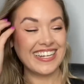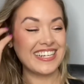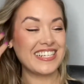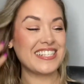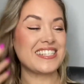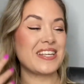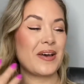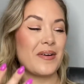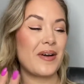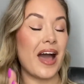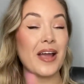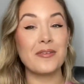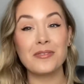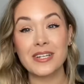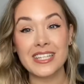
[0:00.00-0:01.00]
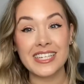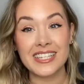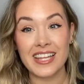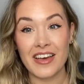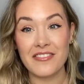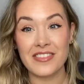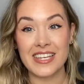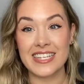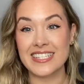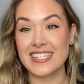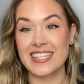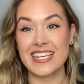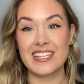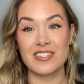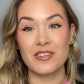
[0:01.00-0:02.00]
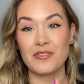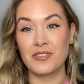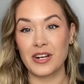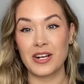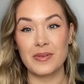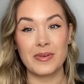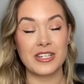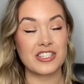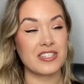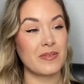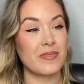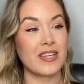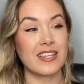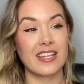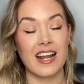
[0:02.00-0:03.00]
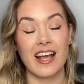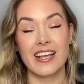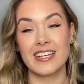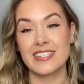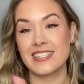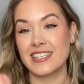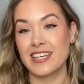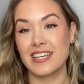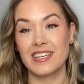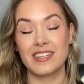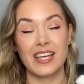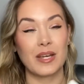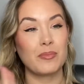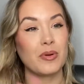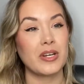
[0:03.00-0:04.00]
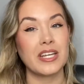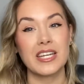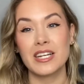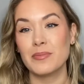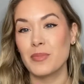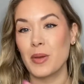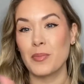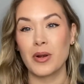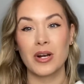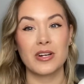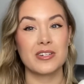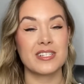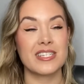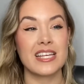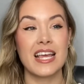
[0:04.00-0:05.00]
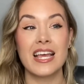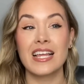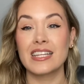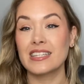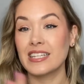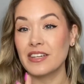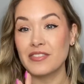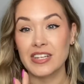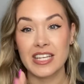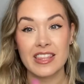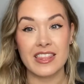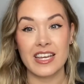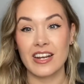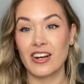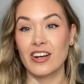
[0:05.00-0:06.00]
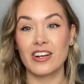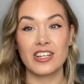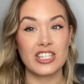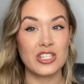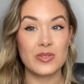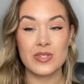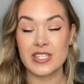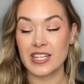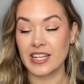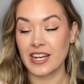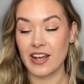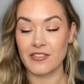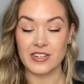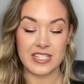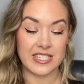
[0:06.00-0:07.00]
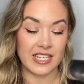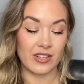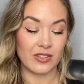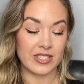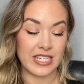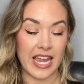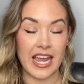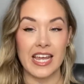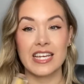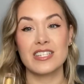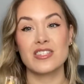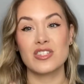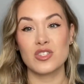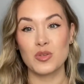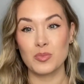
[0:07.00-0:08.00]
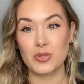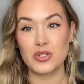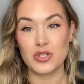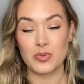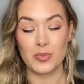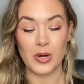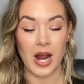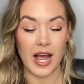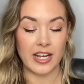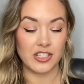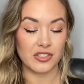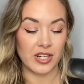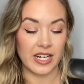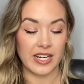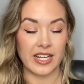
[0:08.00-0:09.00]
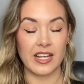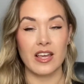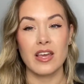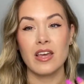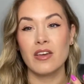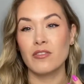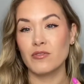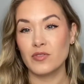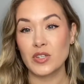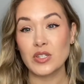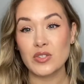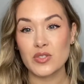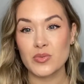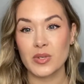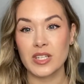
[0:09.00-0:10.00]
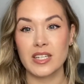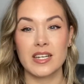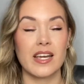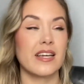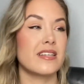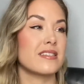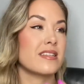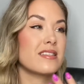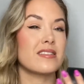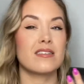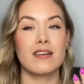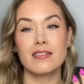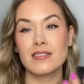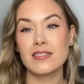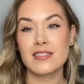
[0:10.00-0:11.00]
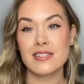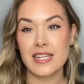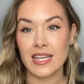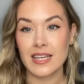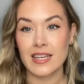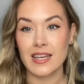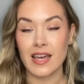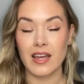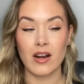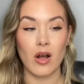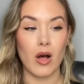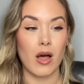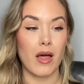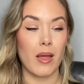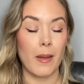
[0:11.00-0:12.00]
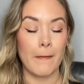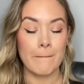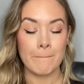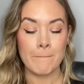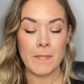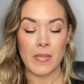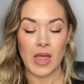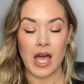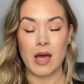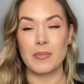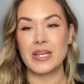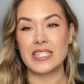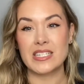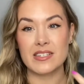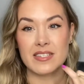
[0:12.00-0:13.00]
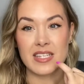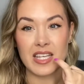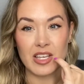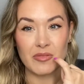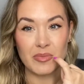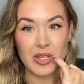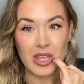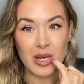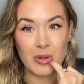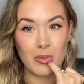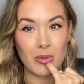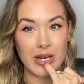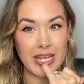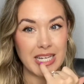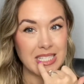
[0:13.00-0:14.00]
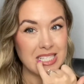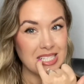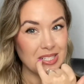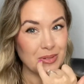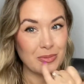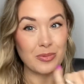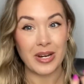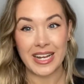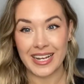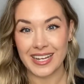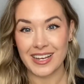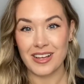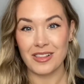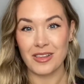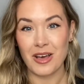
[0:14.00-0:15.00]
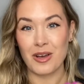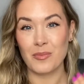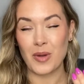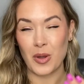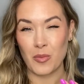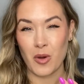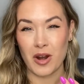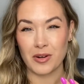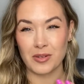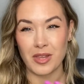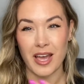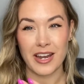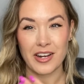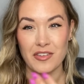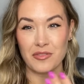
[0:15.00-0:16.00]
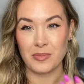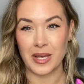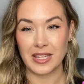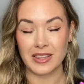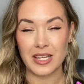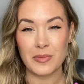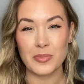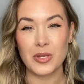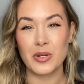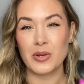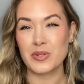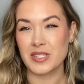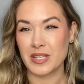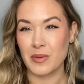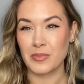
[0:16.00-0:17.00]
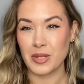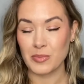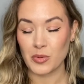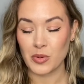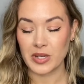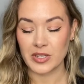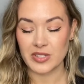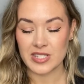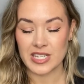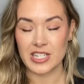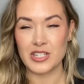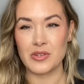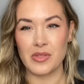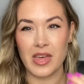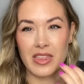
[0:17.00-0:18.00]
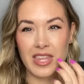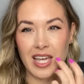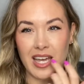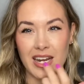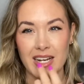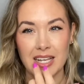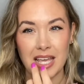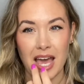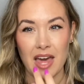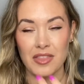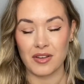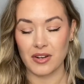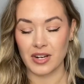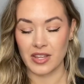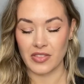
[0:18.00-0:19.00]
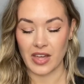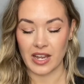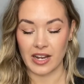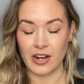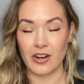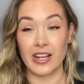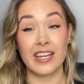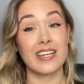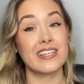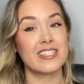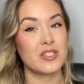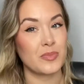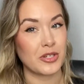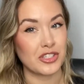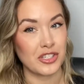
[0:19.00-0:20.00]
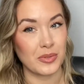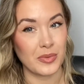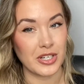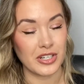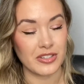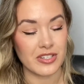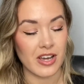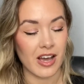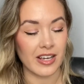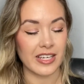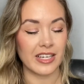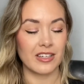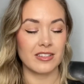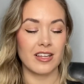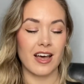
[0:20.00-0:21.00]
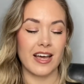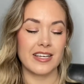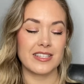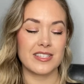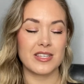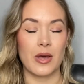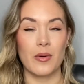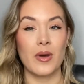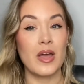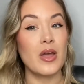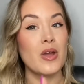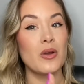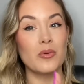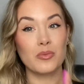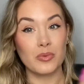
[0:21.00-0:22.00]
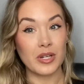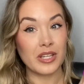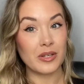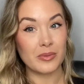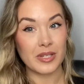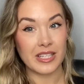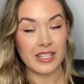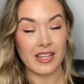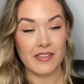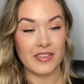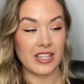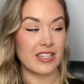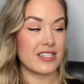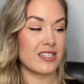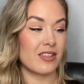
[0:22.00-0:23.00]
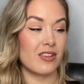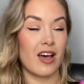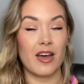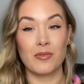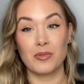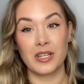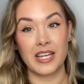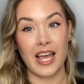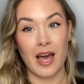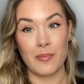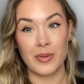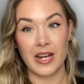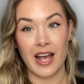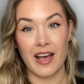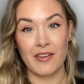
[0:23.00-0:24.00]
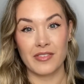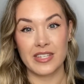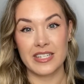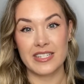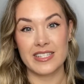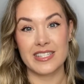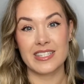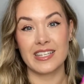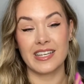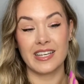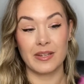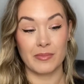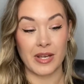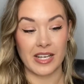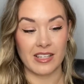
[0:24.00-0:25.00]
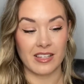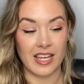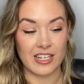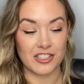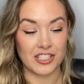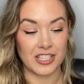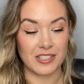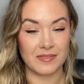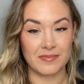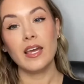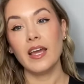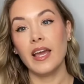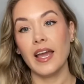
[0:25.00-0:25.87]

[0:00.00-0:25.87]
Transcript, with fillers: So I really love these. These are very much something that I could see like putting it in my purse, leaving it there, using it every single day. It's super, super hydrating, feels really nice. It's not sticky at all. Um, it doesn't give me that white ring along my waterline of my lip. You know, some lip oils can do that. They kind of gather in that area, especially when you're talking a lot. So really, really loving this a lot. Really happy to have these in my collection.